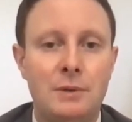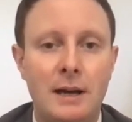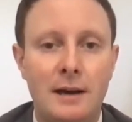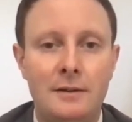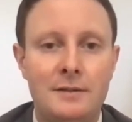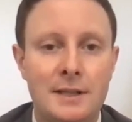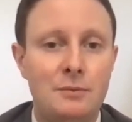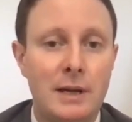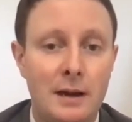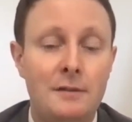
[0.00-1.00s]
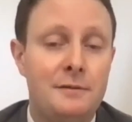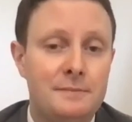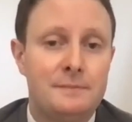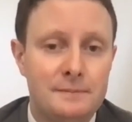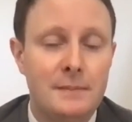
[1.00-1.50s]
than we
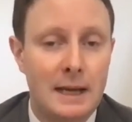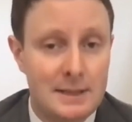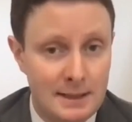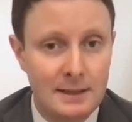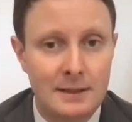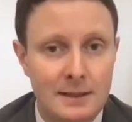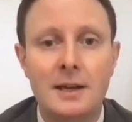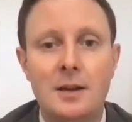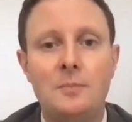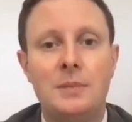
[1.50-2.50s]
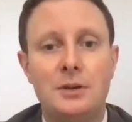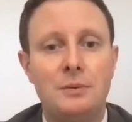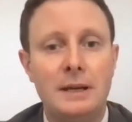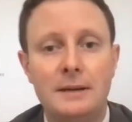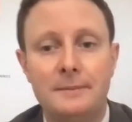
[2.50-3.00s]
have, I think,
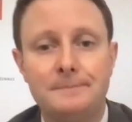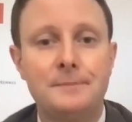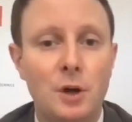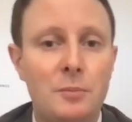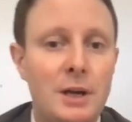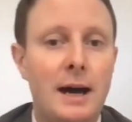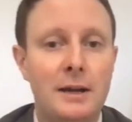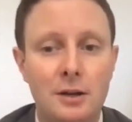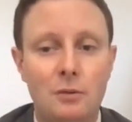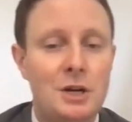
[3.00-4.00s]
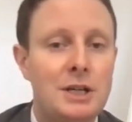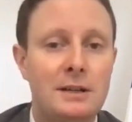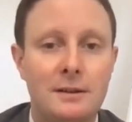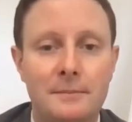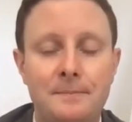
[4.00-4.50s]
between Copenhagen and
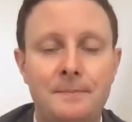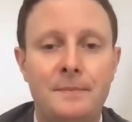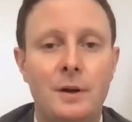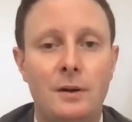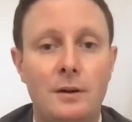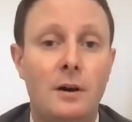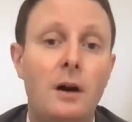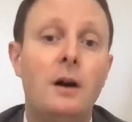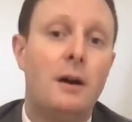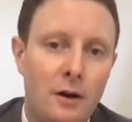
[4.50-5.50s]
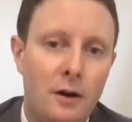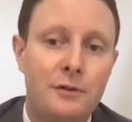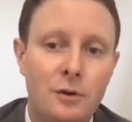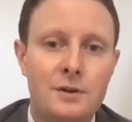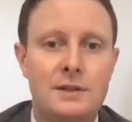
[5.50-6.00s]
Washington.
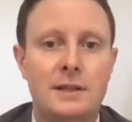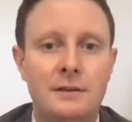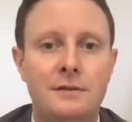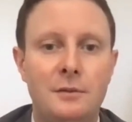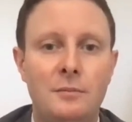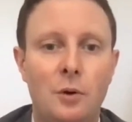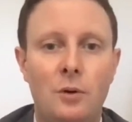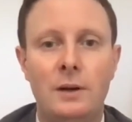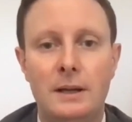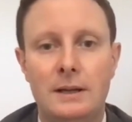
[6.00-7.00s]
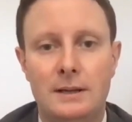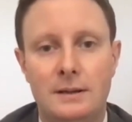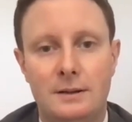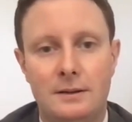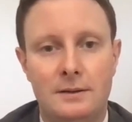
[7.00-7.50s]
Of course, even more
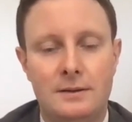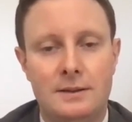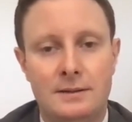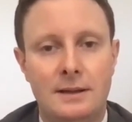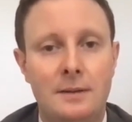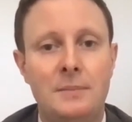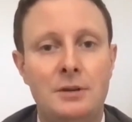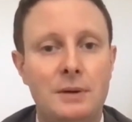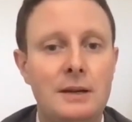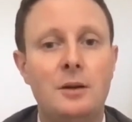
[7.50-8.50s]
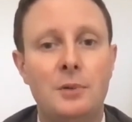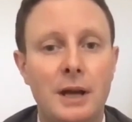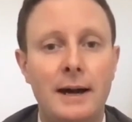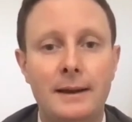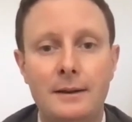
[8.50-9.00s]
than between
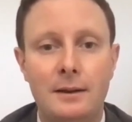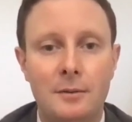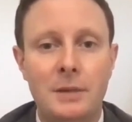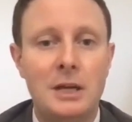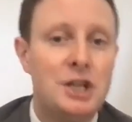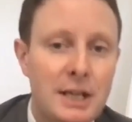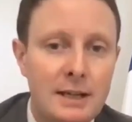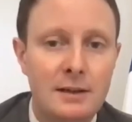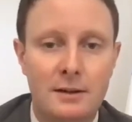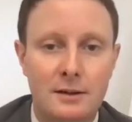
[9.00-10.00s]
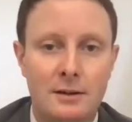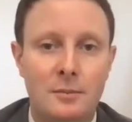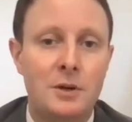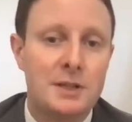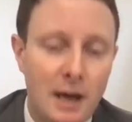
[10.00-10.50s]
Copenhagen and Beijing
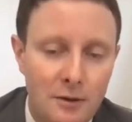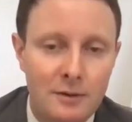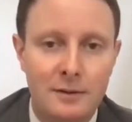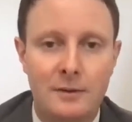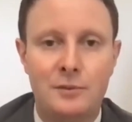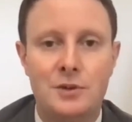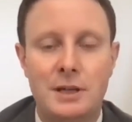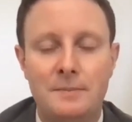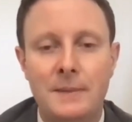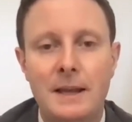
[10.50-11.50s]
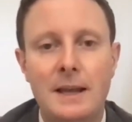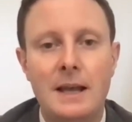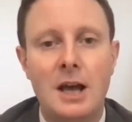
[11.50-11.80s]
or Moscow, obviously.